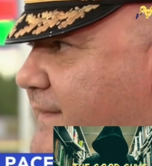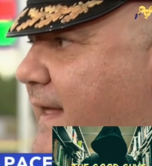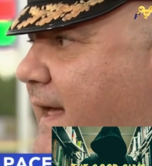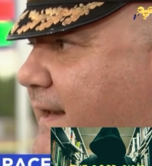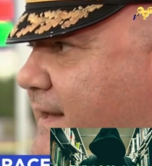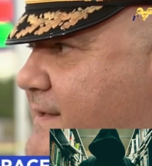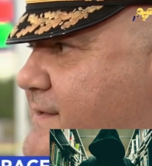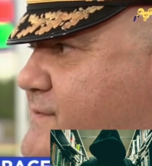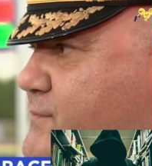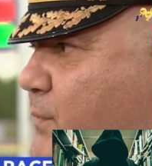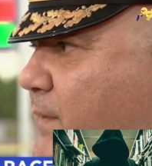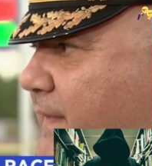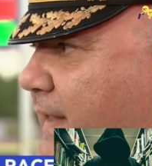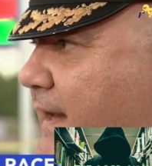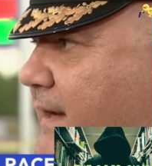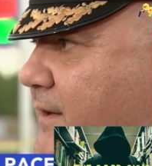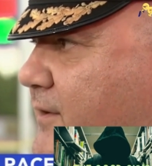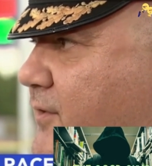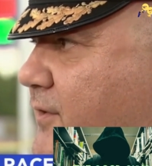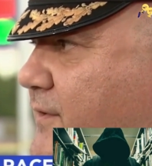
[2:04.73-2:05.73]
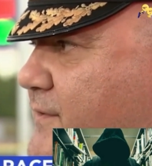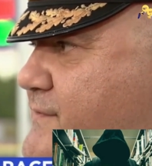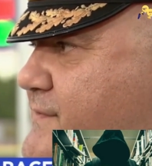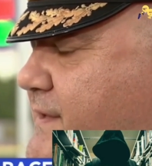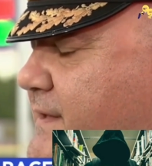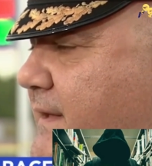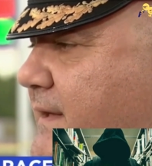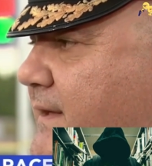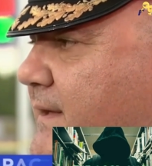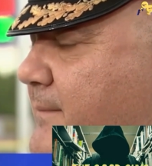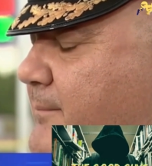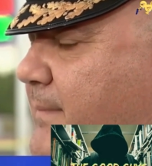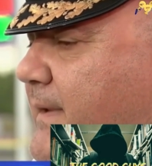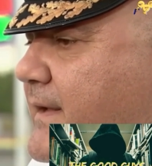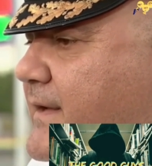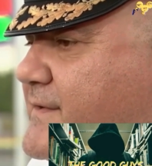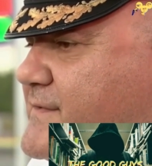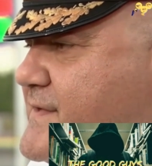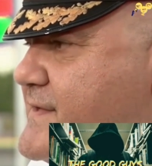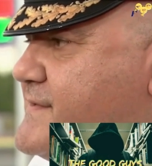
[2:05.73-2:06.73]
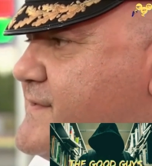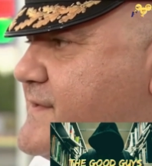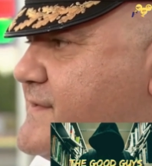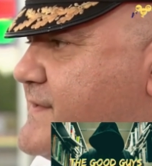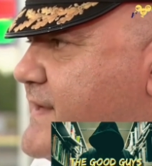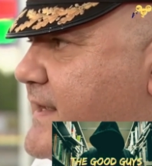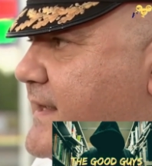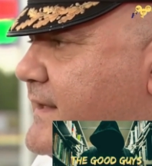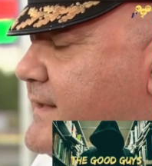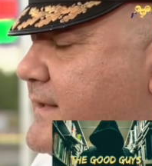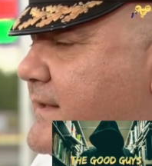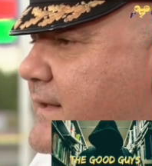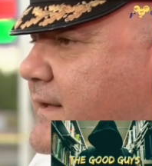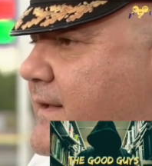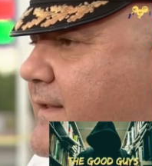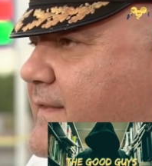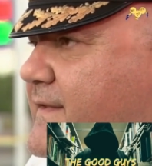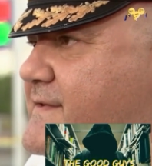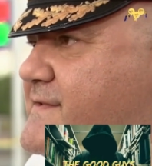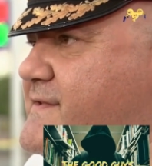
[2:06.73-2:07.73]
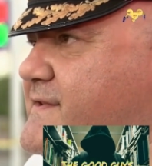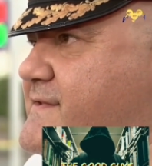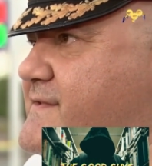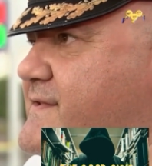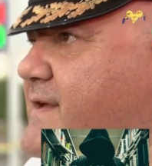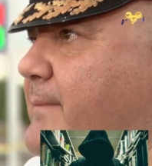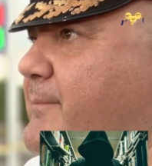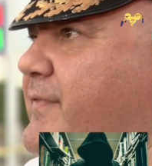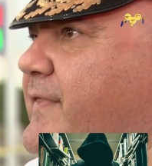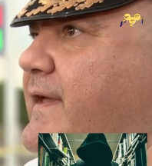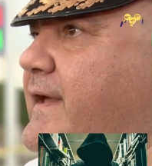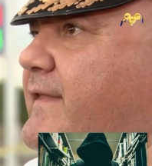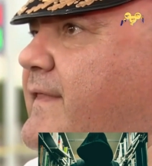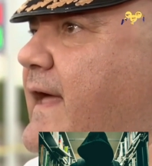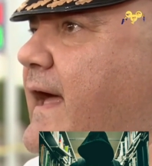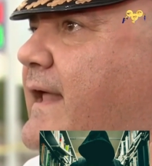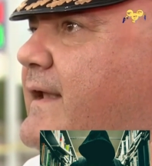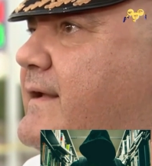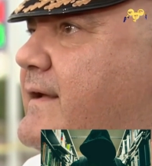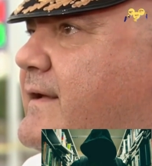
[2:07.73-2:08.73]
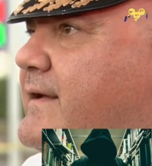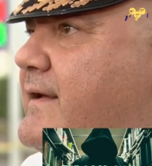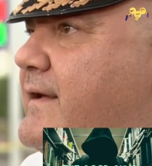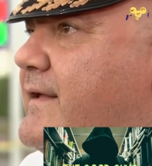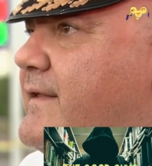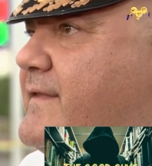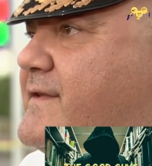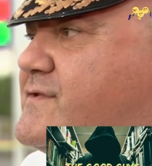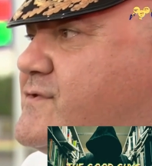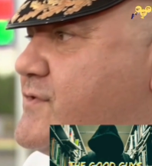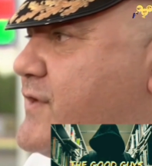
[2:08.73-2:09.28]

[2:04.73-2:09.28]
that is when that occurs, because this is a this is something that this